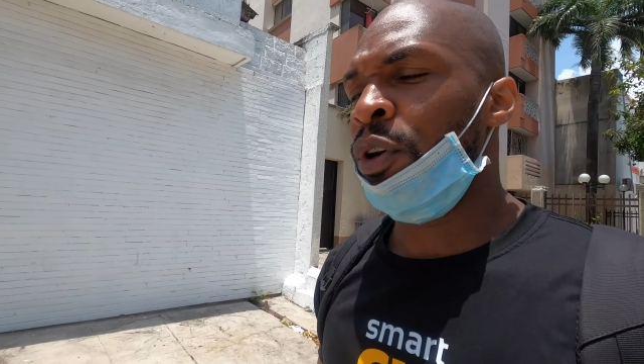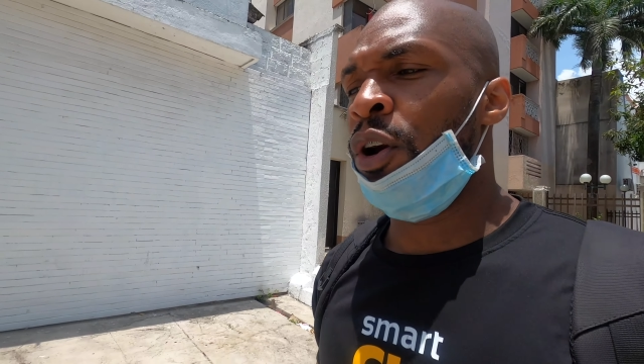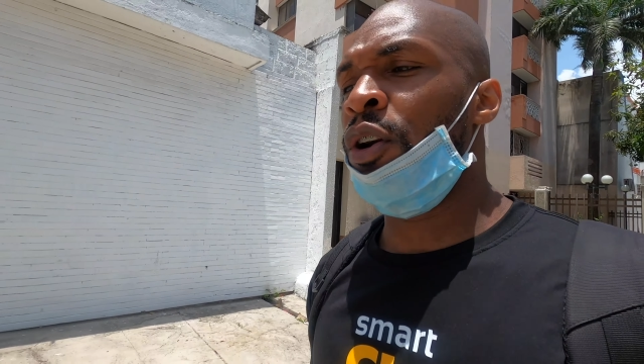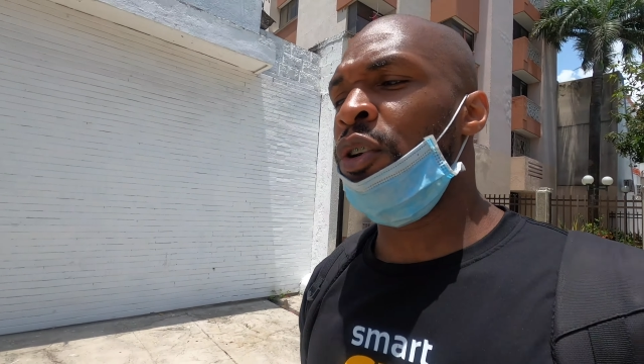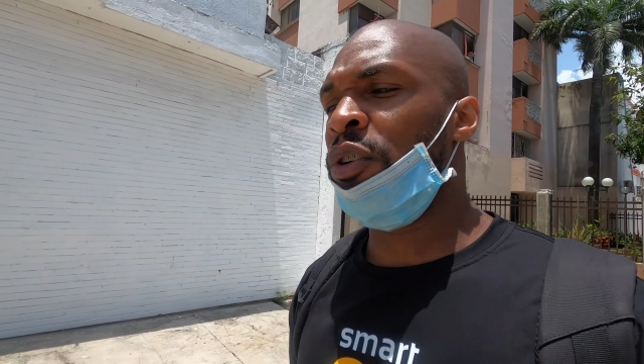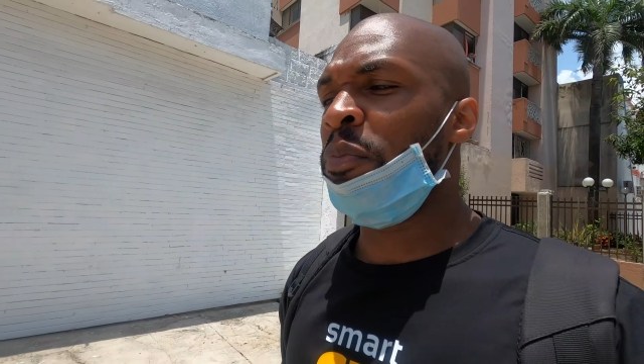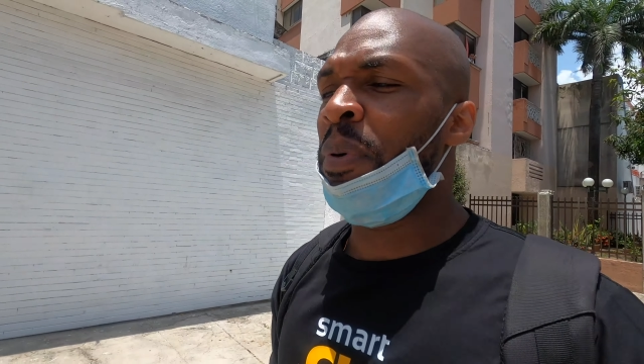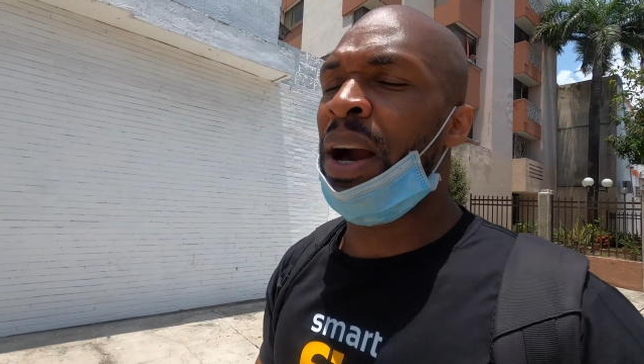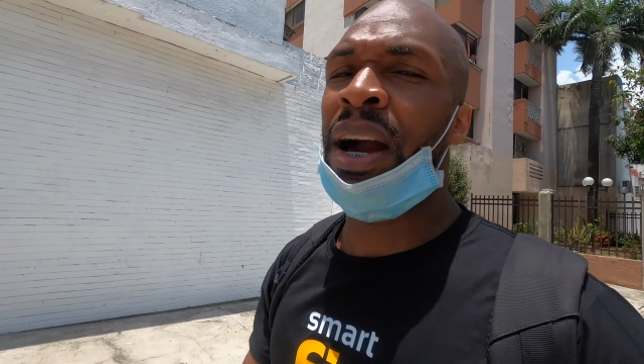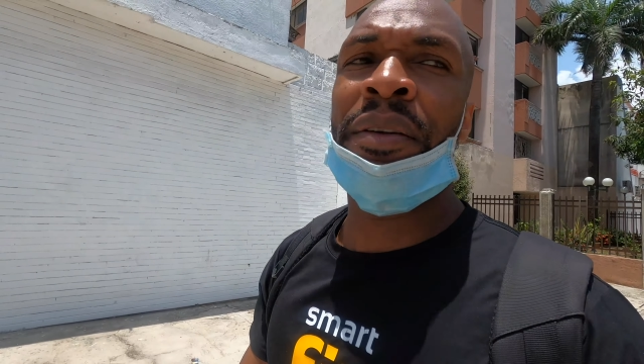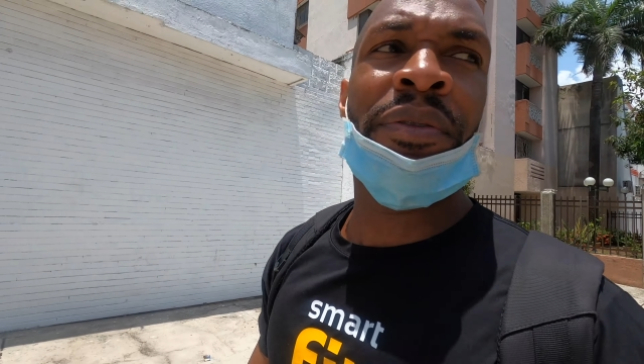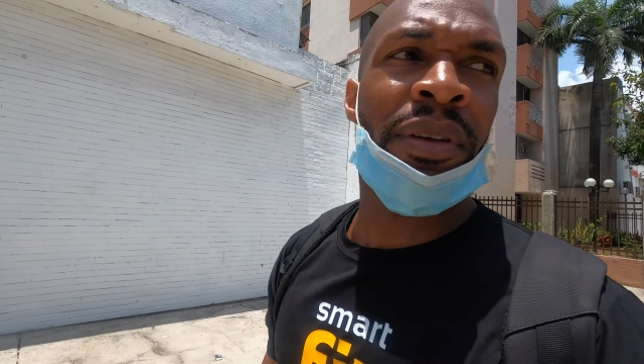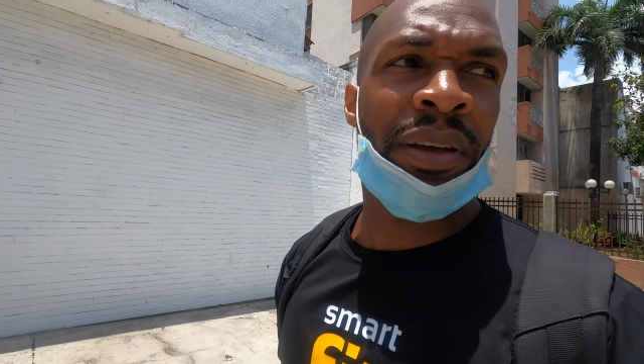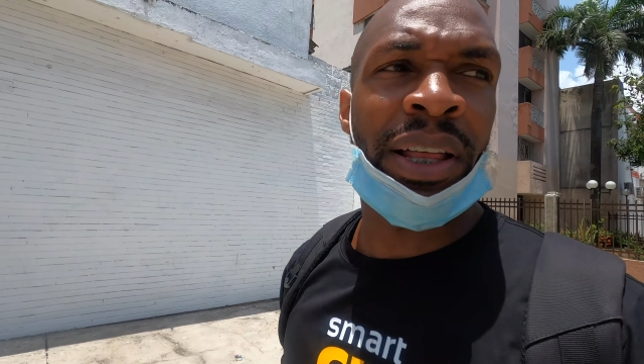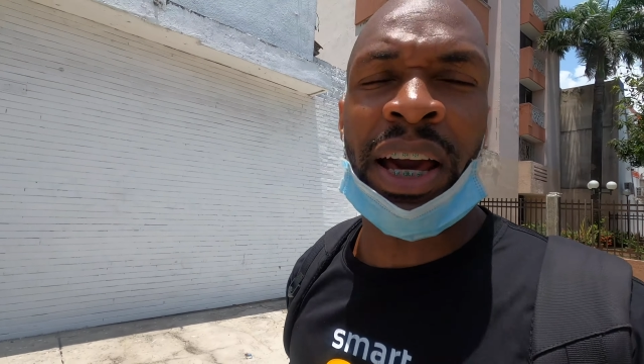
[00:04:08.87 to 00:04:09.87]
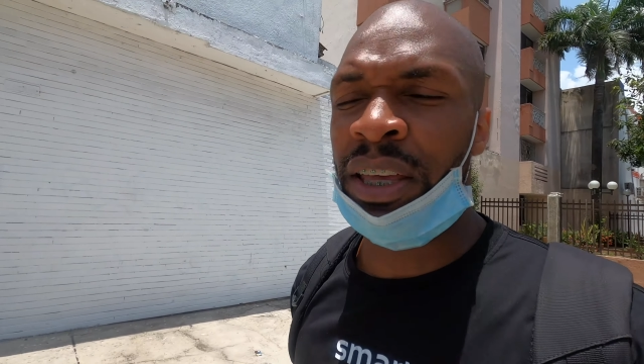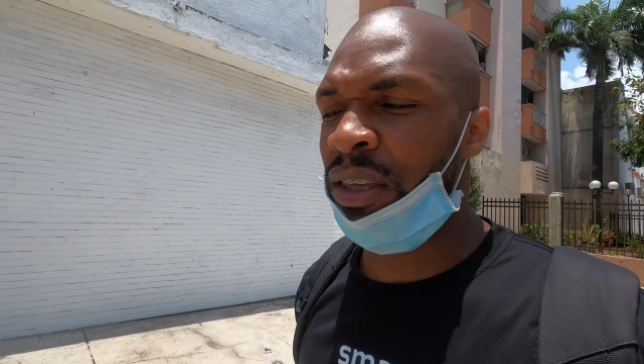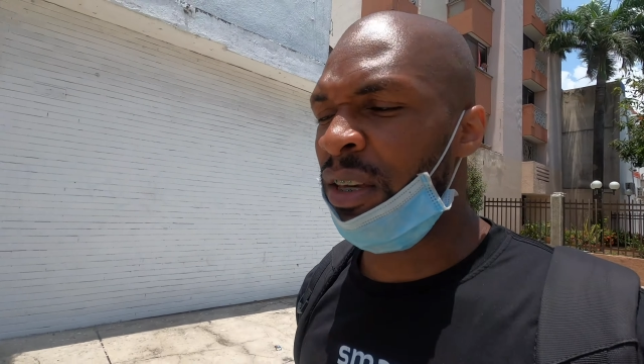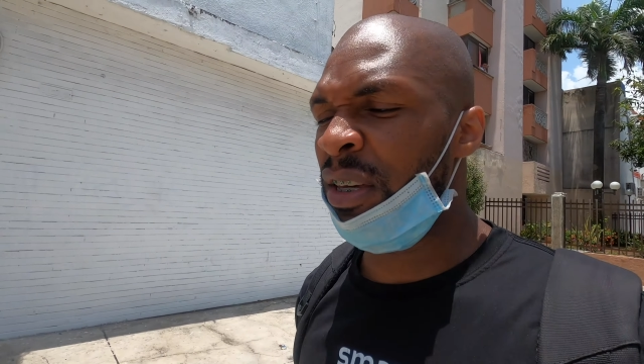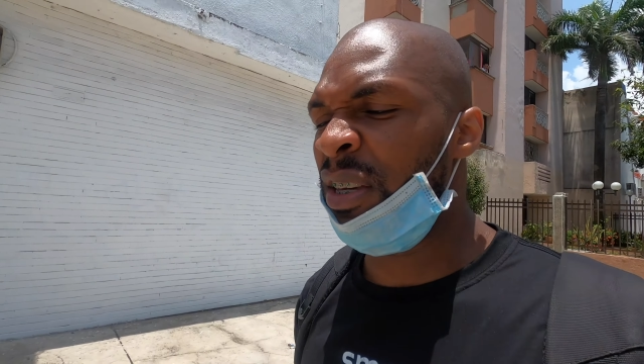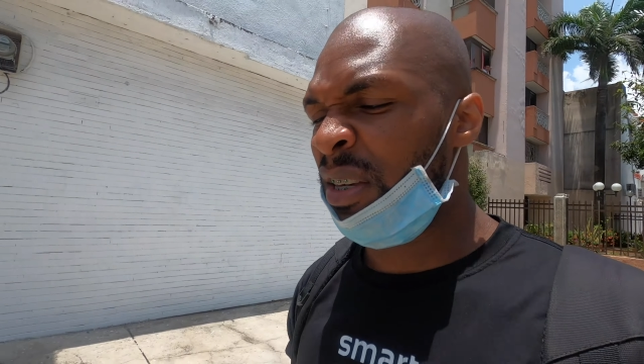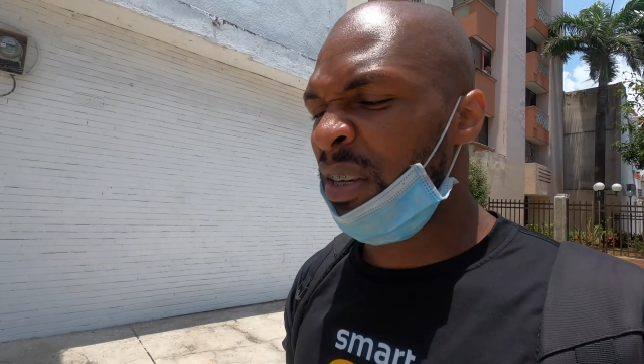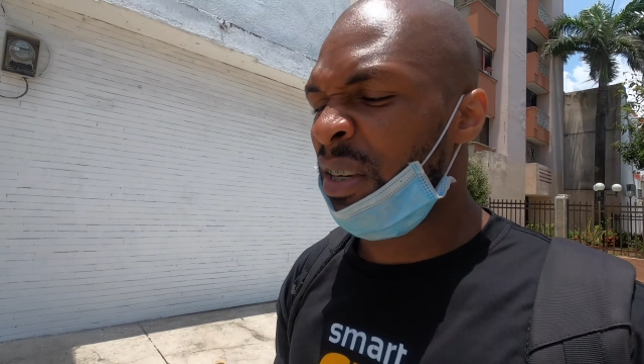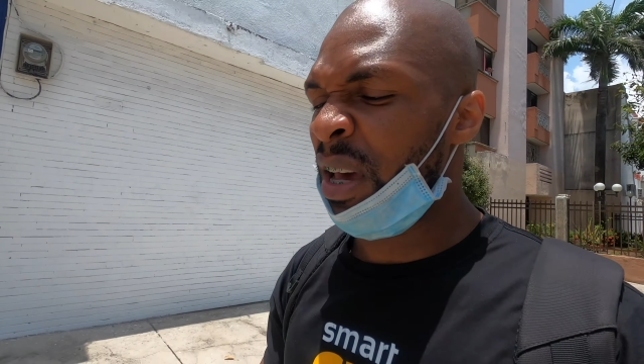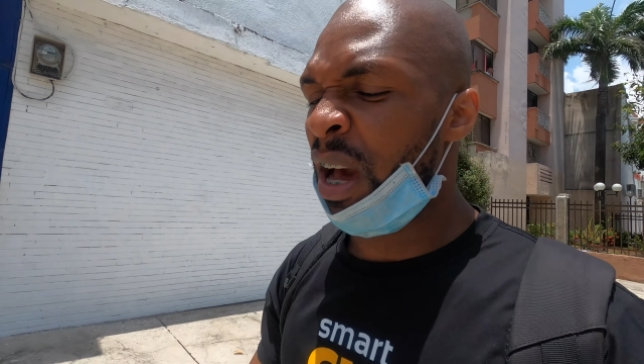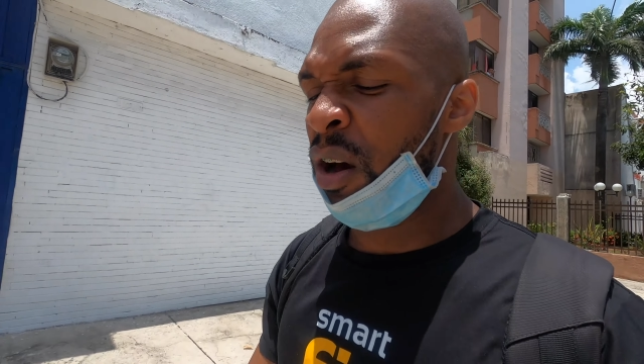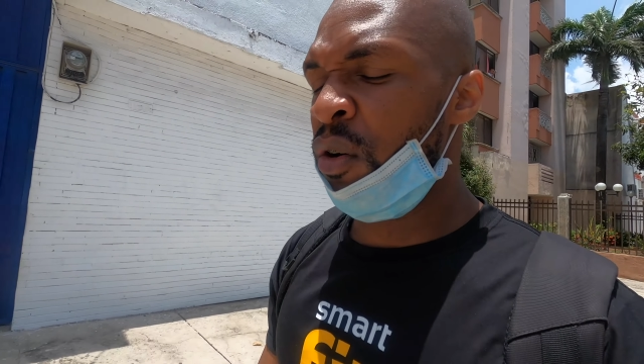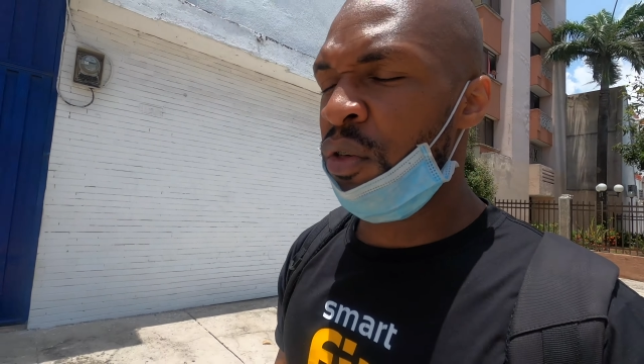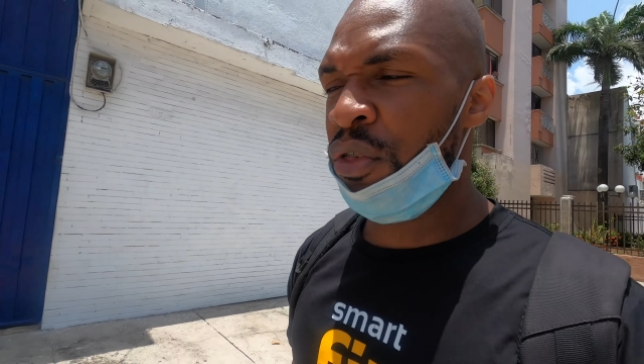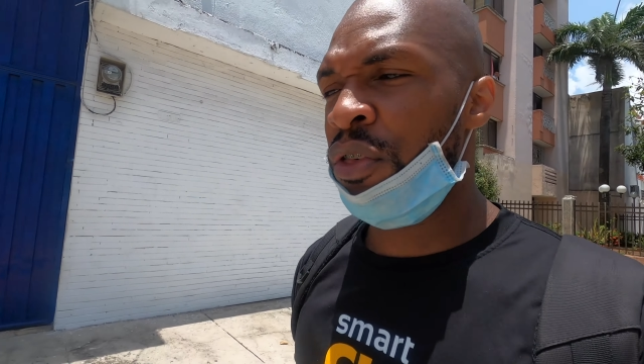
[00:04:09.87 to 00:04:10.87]
her spot, like the
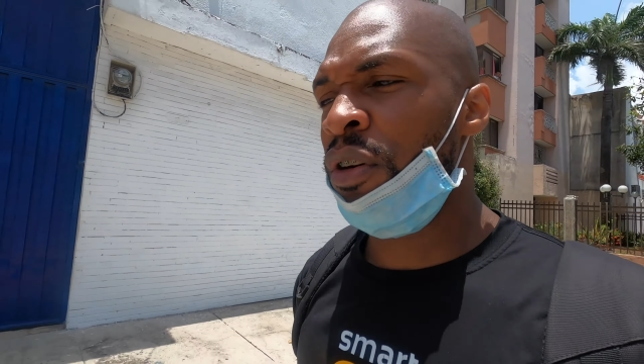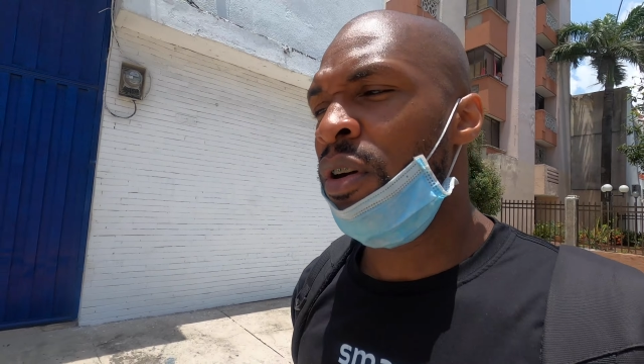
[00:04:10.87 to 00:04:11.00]
south,